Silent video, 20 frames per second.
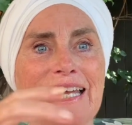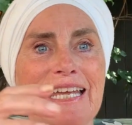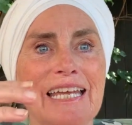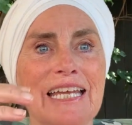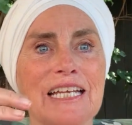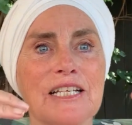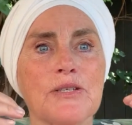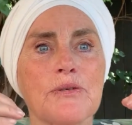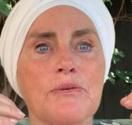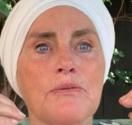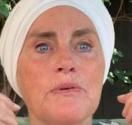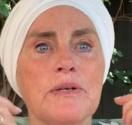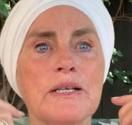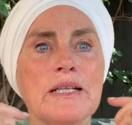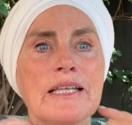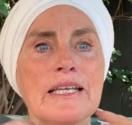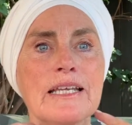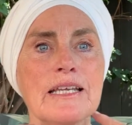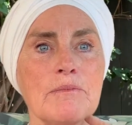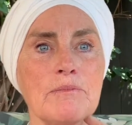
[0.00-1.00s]
it's
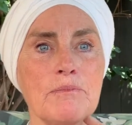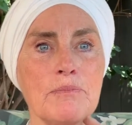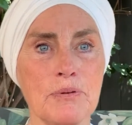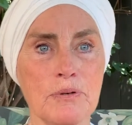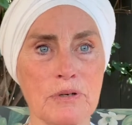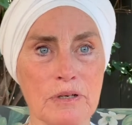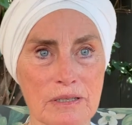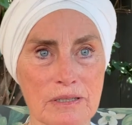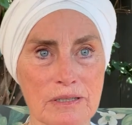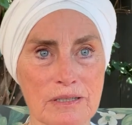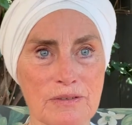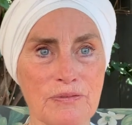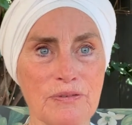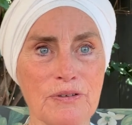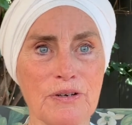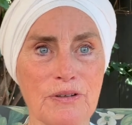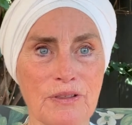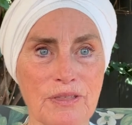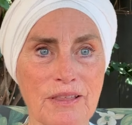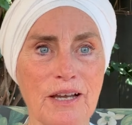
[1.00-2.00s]
really important for
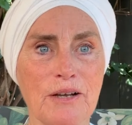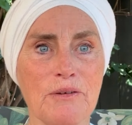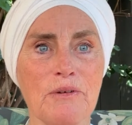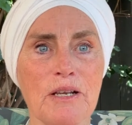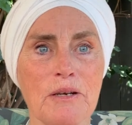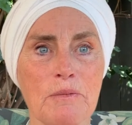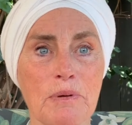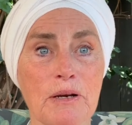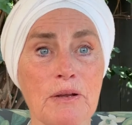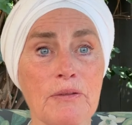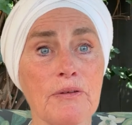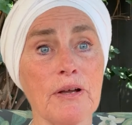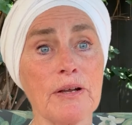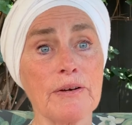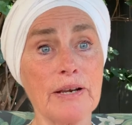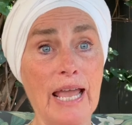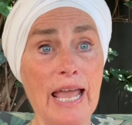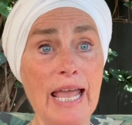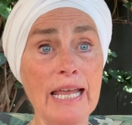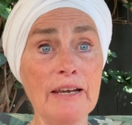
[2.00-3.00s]
your thyroid and
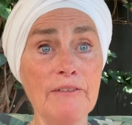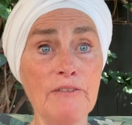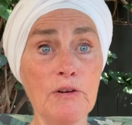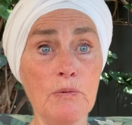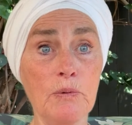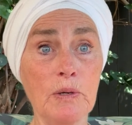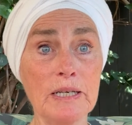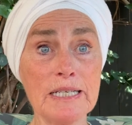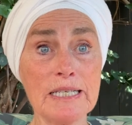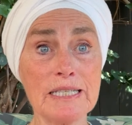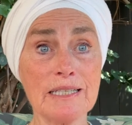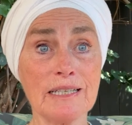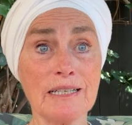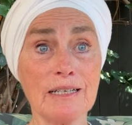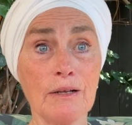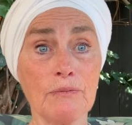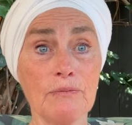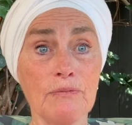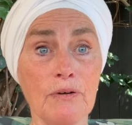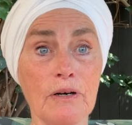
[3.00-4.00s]
parathyroid. And if you really stick it
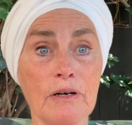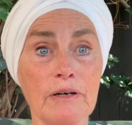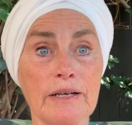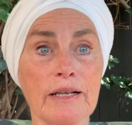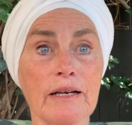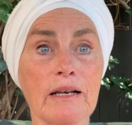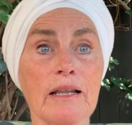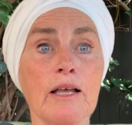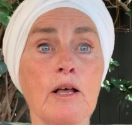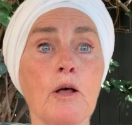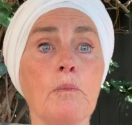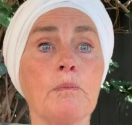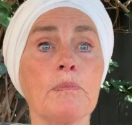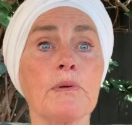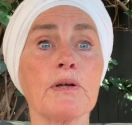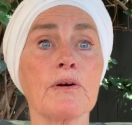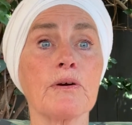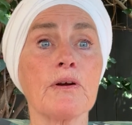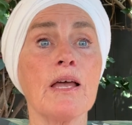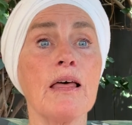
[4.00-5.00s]
out far, it'll help
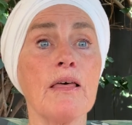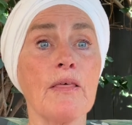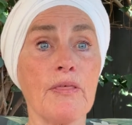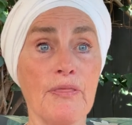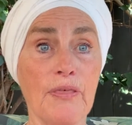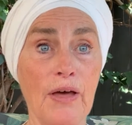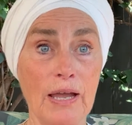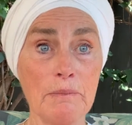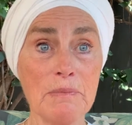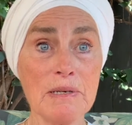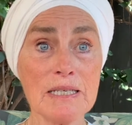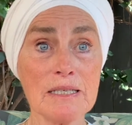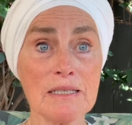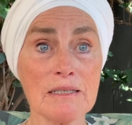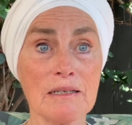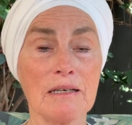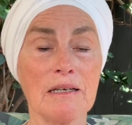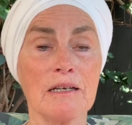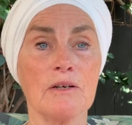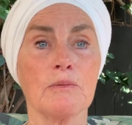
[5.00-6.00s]
your
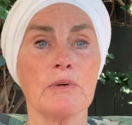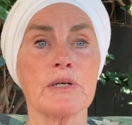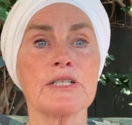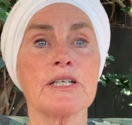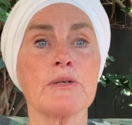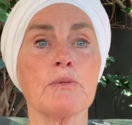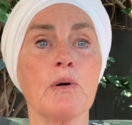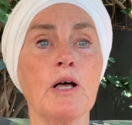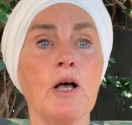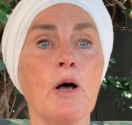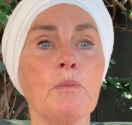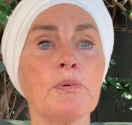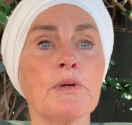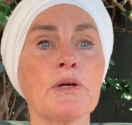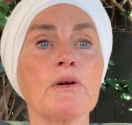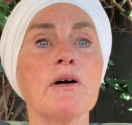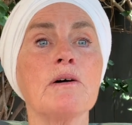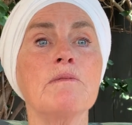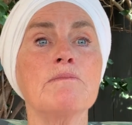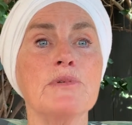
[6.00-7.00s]
thymus, which will help
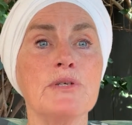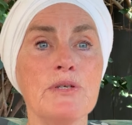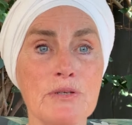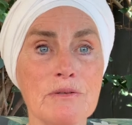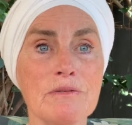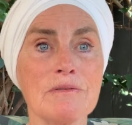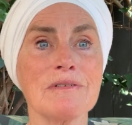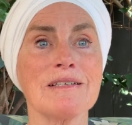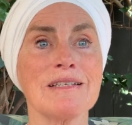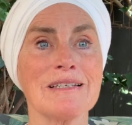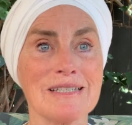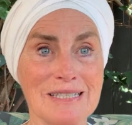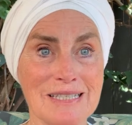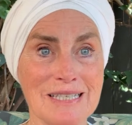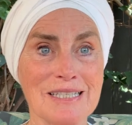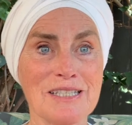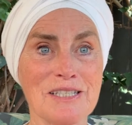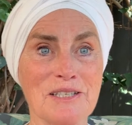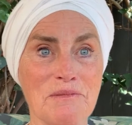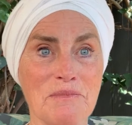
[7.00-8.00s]
your immune
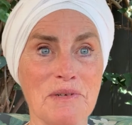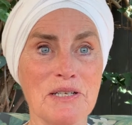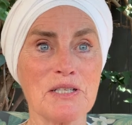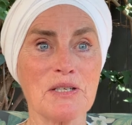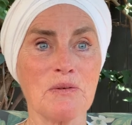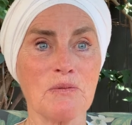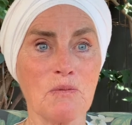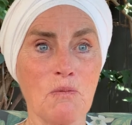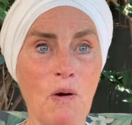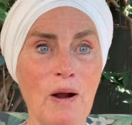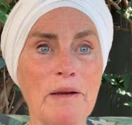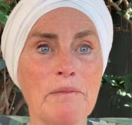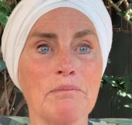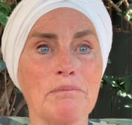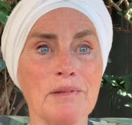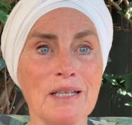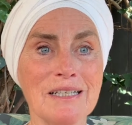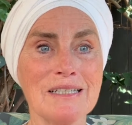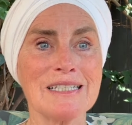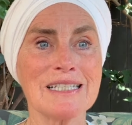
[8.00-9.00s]
system. It's a white
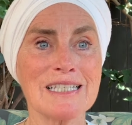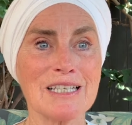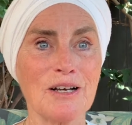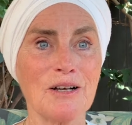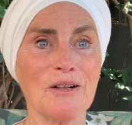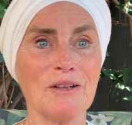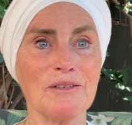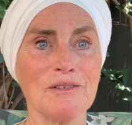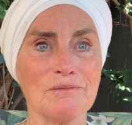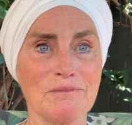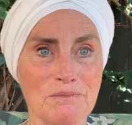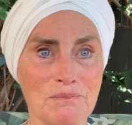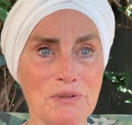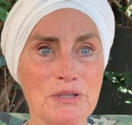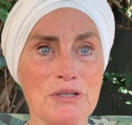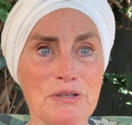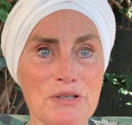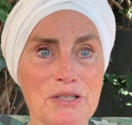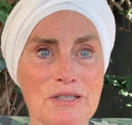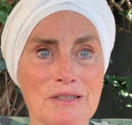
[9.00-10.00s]
blood cell
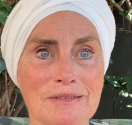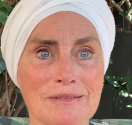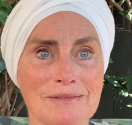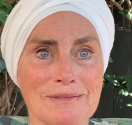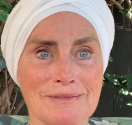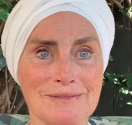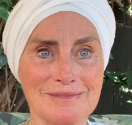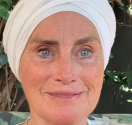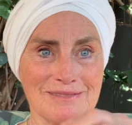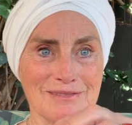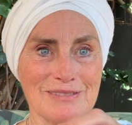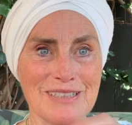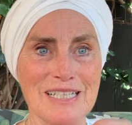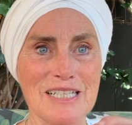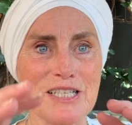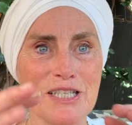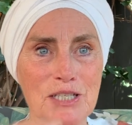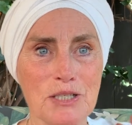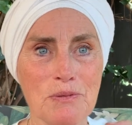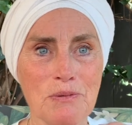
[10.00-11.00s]
producer
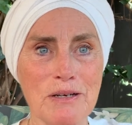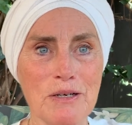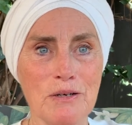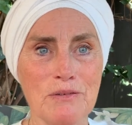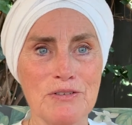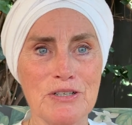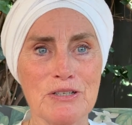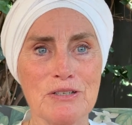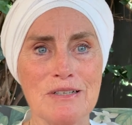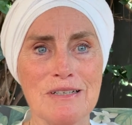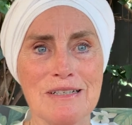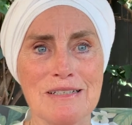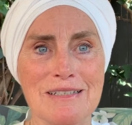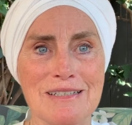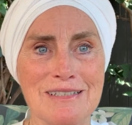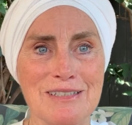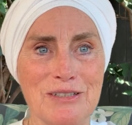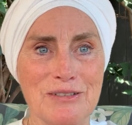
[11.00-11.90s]
that sits right over your heart,